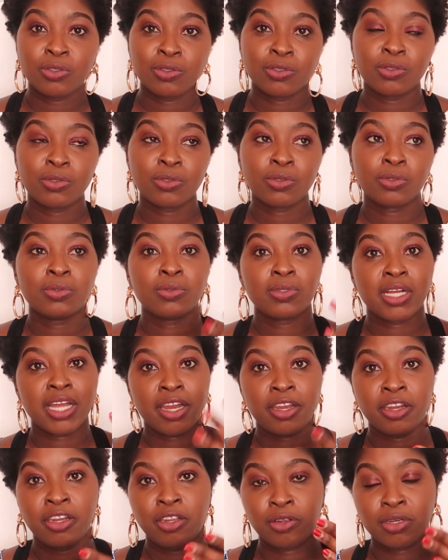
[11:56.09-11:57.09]
also
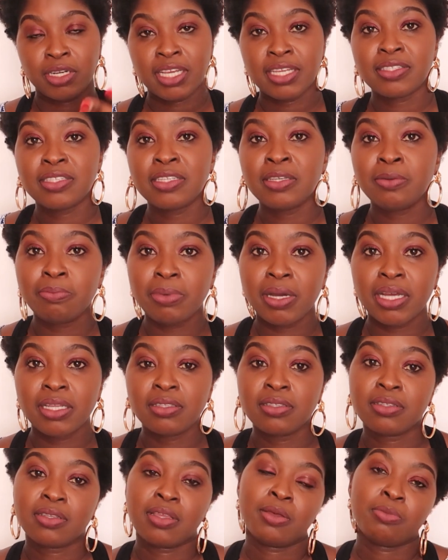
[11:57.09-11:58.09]
carry your nursing
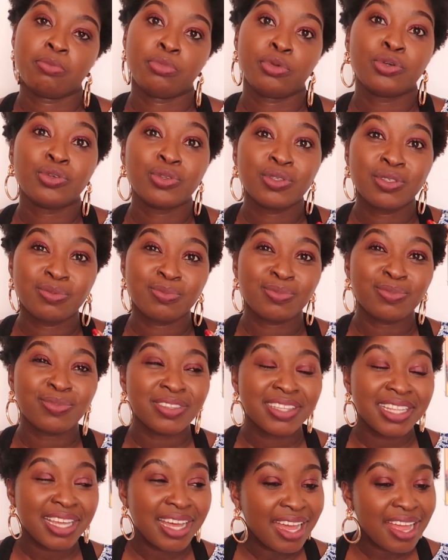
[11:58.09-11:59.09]
pads, because
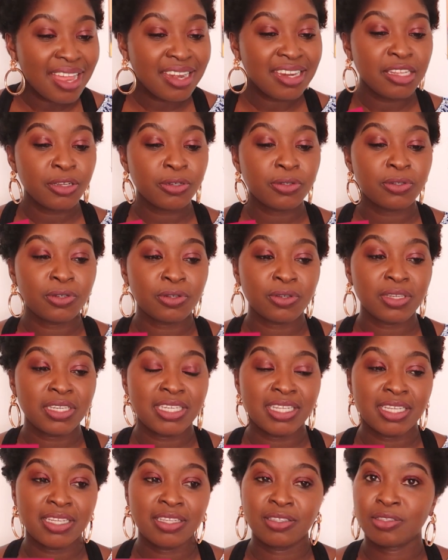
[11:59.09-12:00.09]
the early on
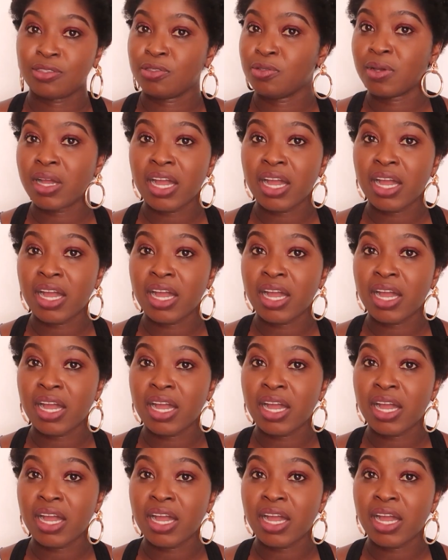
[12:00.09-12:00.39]
days you